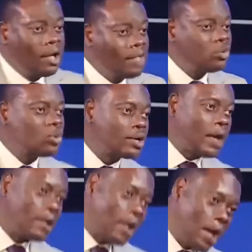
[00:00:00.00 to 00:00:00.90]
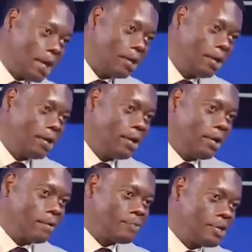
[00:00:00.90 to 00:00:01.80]
and even though he can lie,
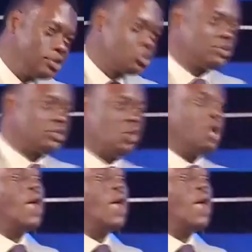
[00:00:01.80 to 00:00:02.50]
he chooses not.